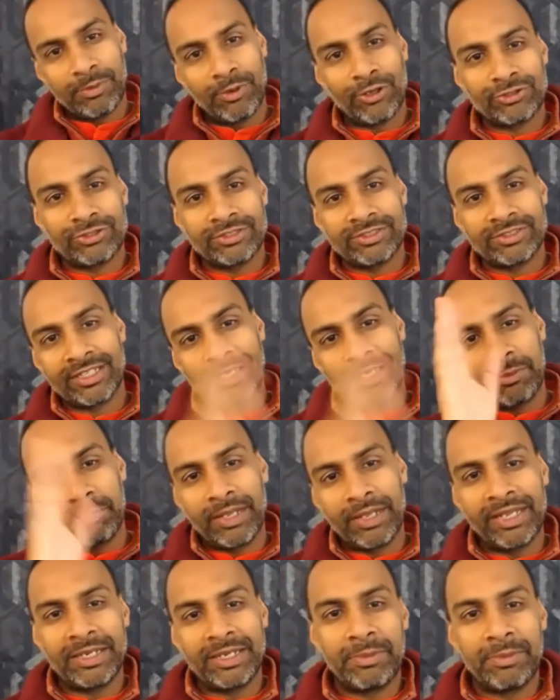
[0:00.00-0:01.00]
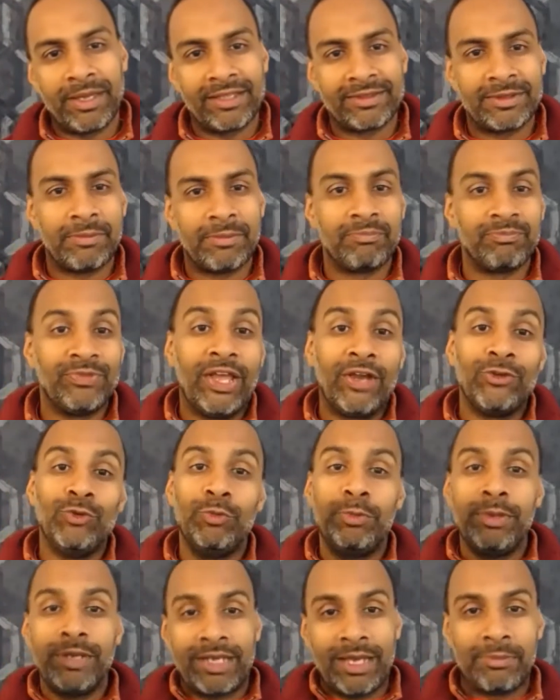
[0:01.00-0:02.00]
bosses and complain about them. Now
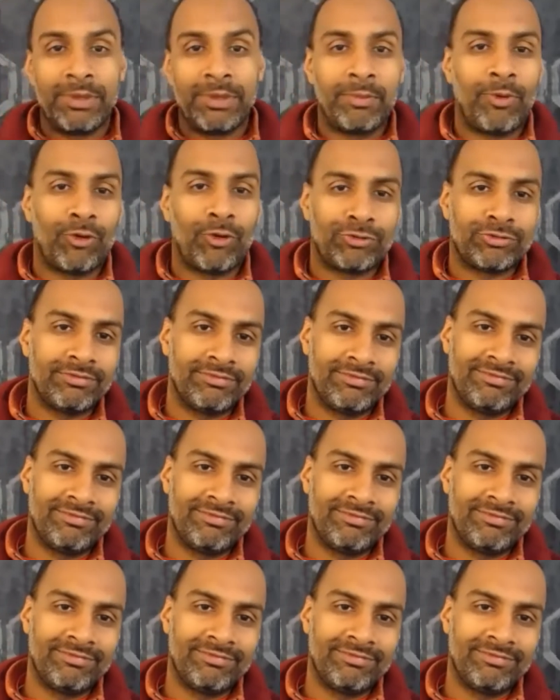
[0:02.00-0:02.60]
you become the boss.